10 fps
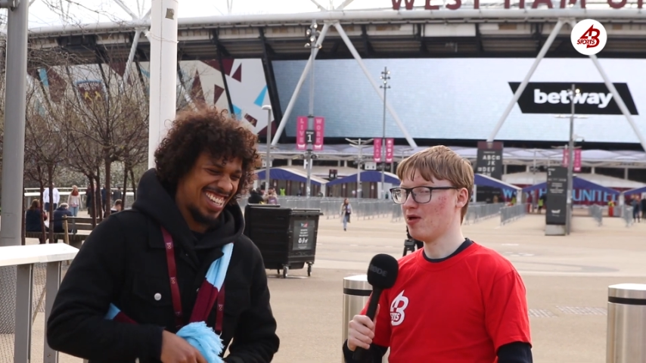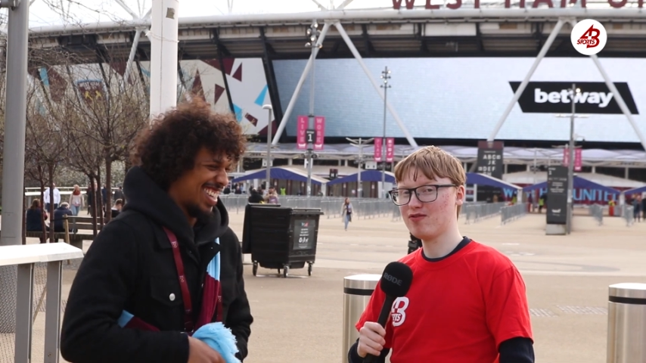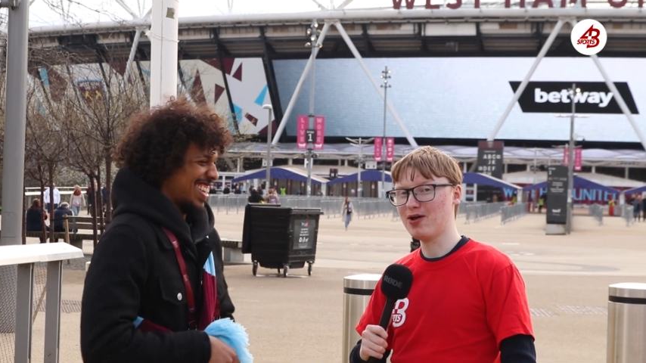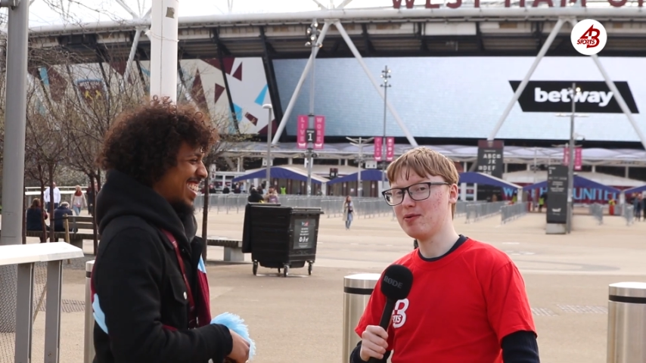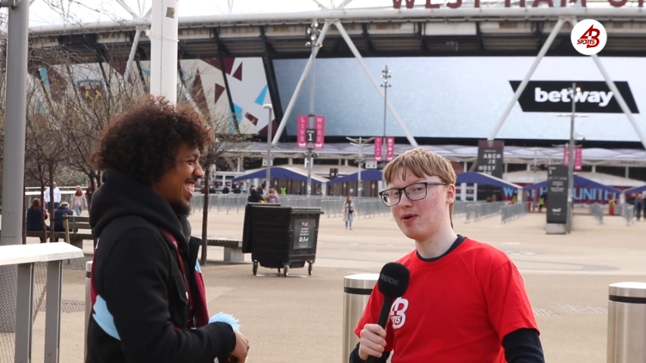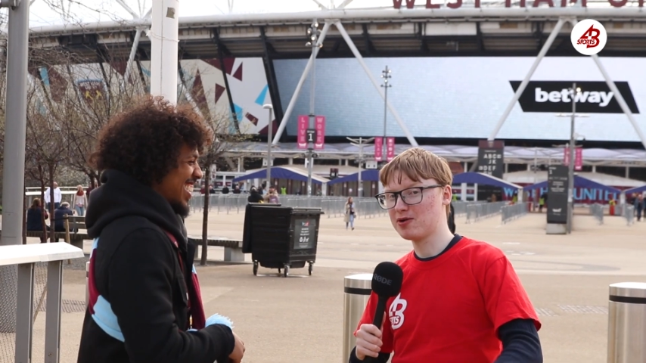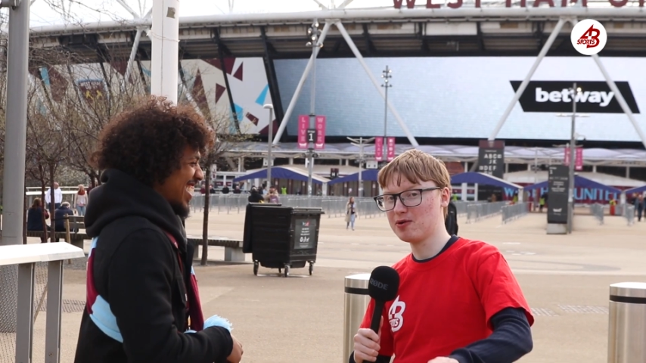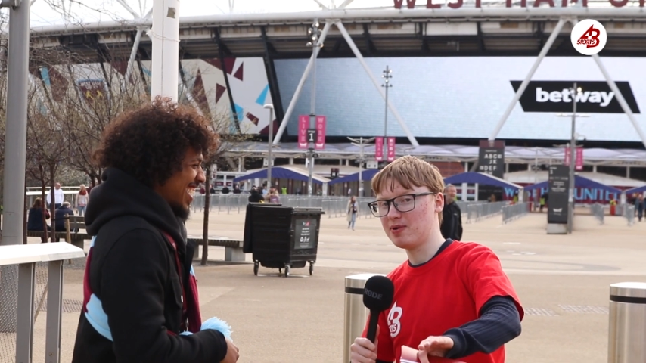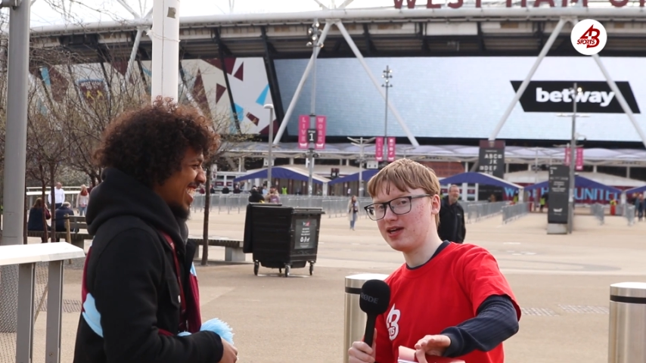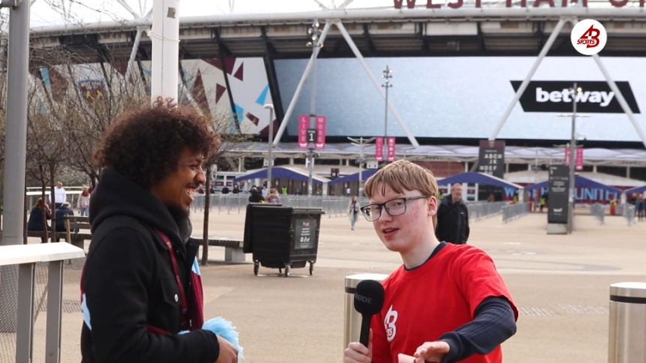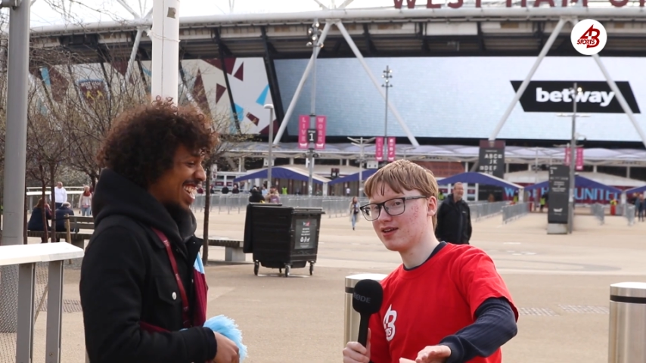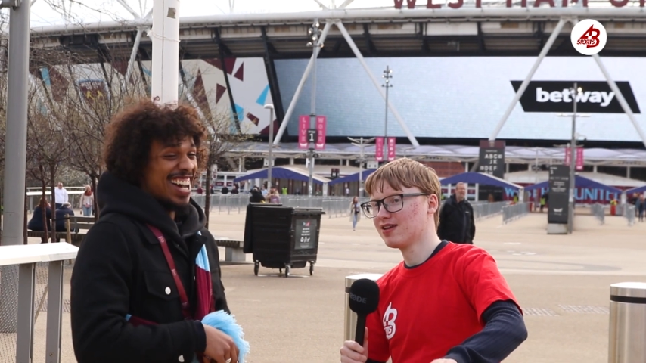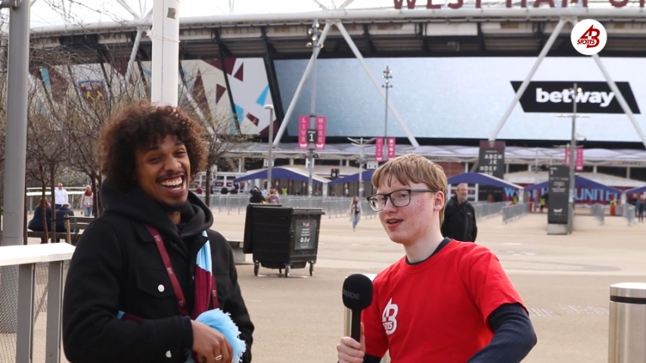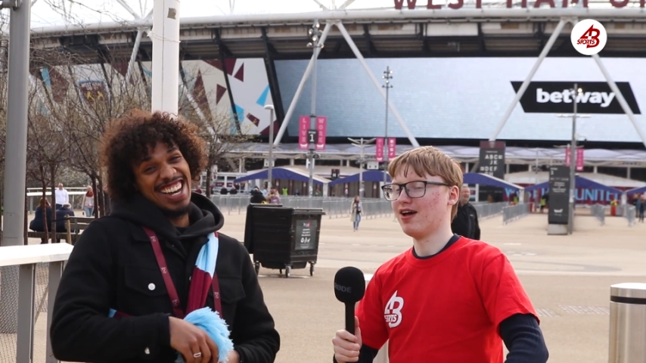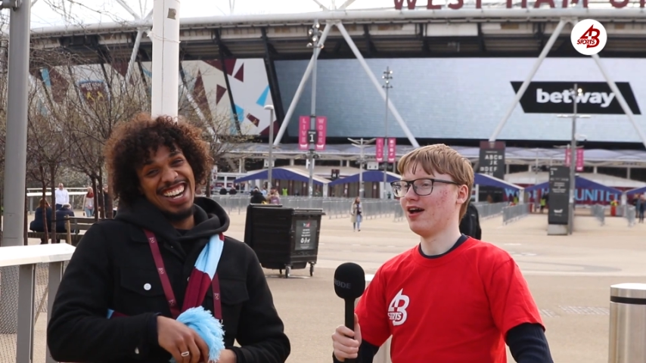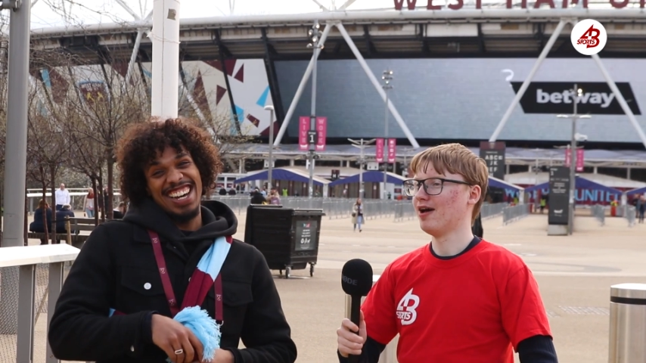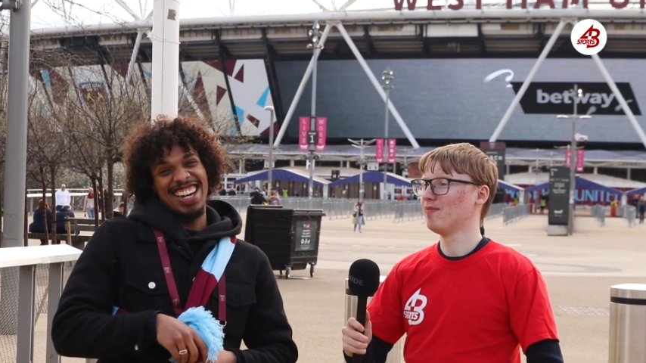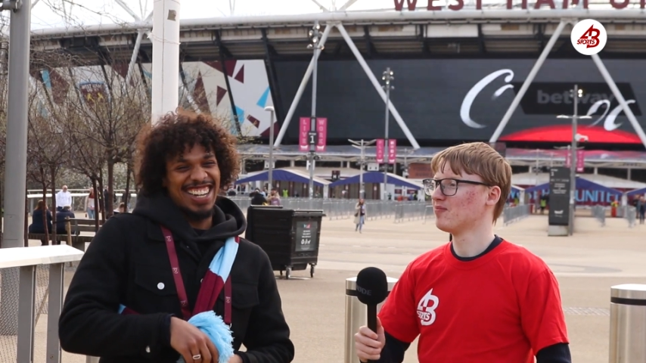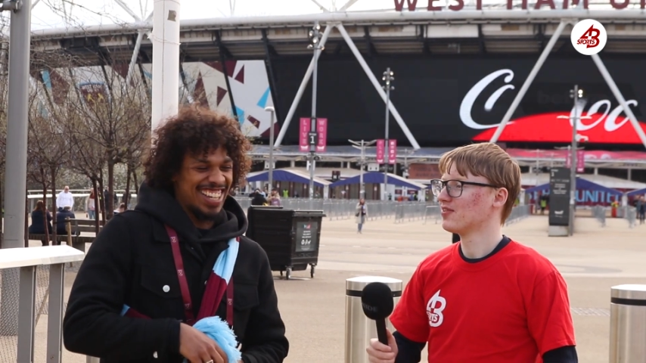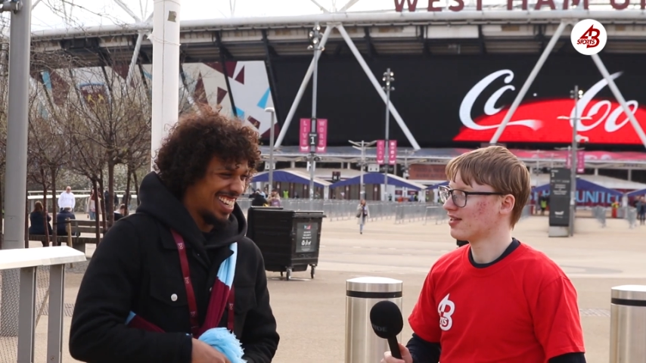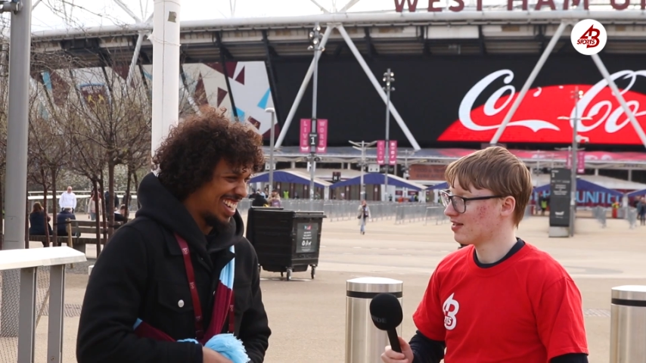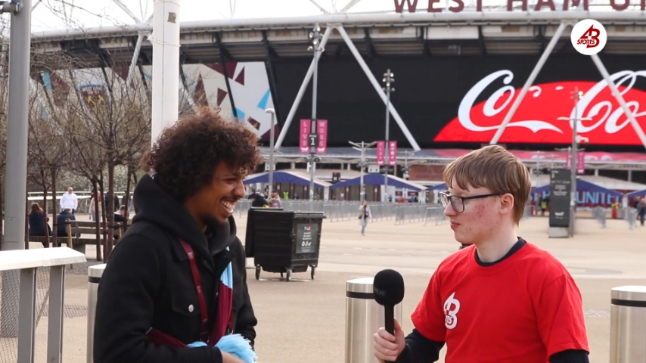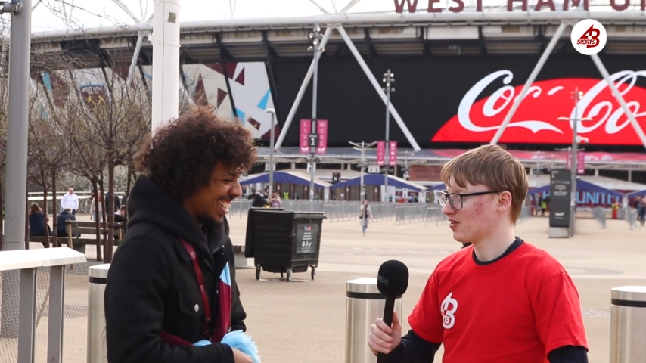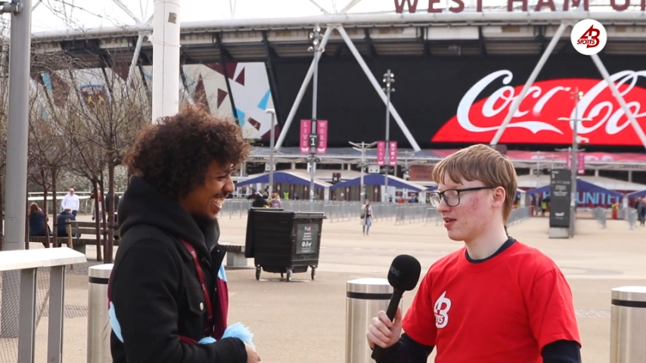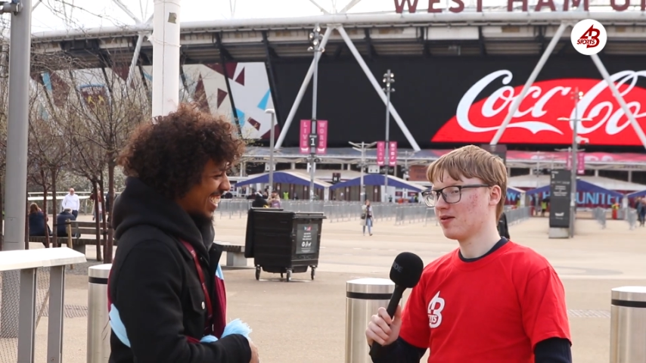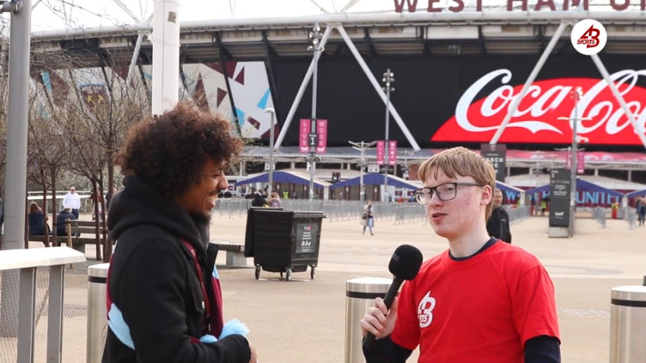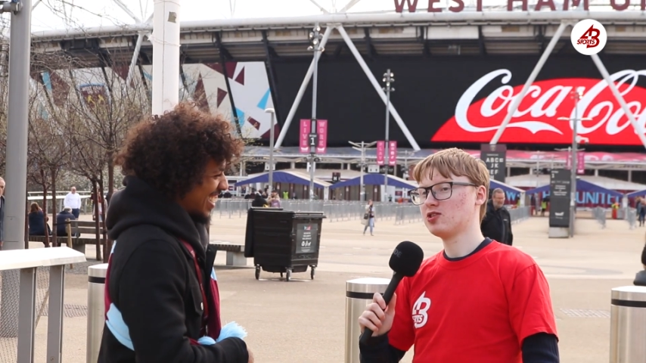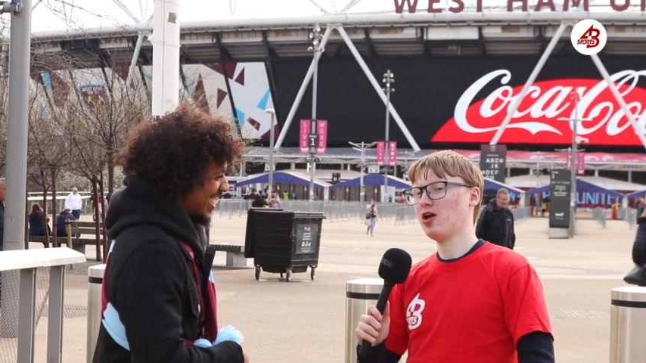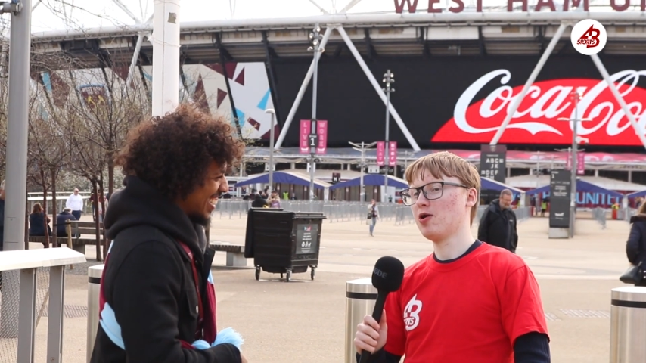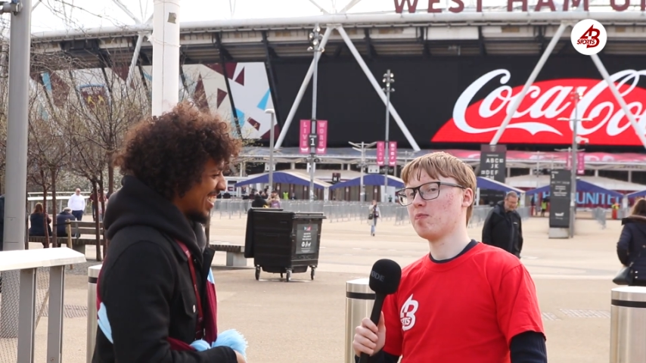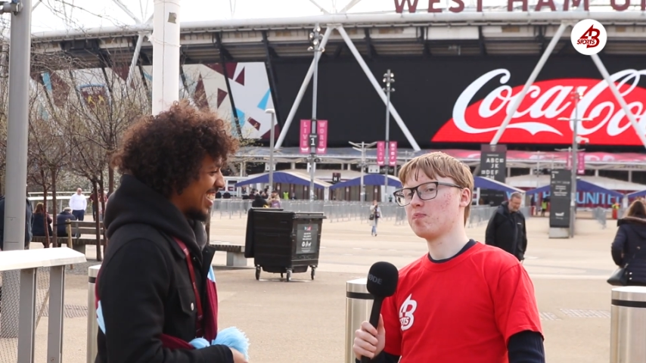Speaker 1: I'm not flirting, but I could be. Uh, um, ah. so,